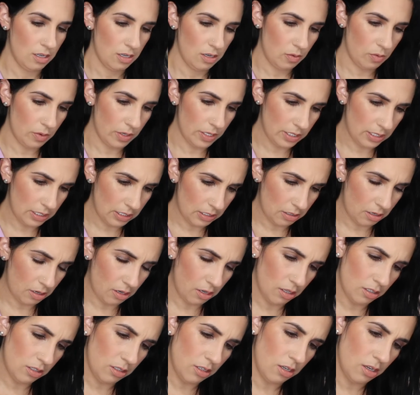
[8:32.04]
what is this
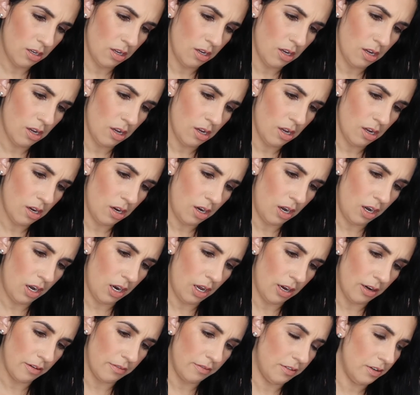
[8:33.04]
called?
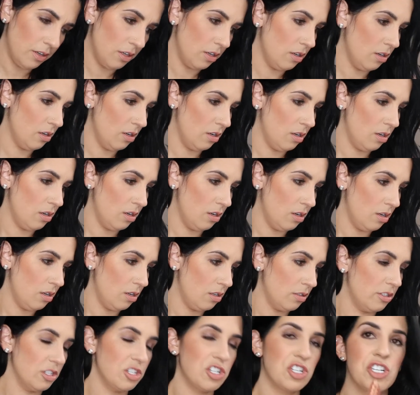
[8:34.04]
Love.
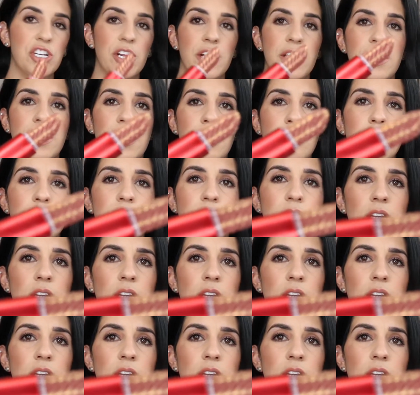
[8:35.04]
The shade name is